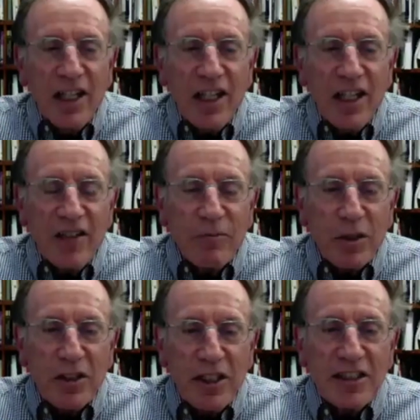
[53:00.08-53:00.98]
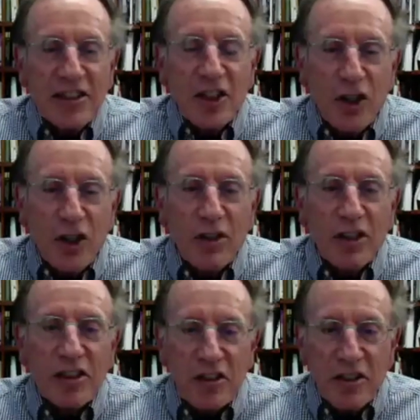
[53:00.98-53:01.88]
If police go to
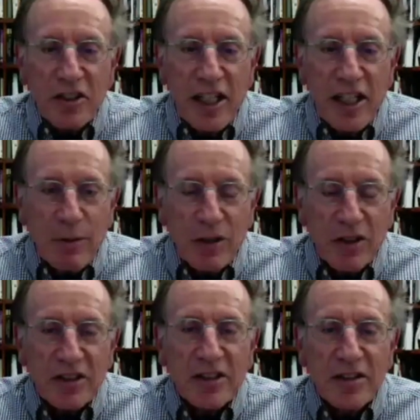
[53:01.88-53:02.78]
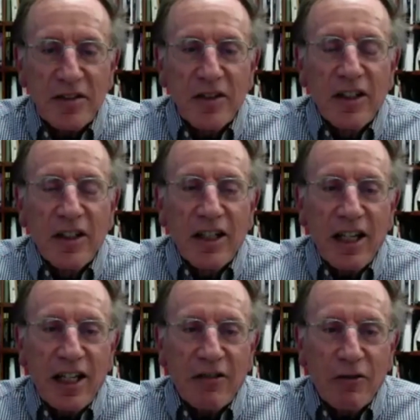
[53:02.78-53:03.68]
certain neighborhoods
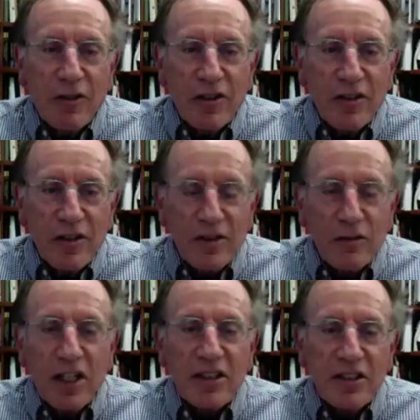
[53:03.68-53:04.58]
and direct a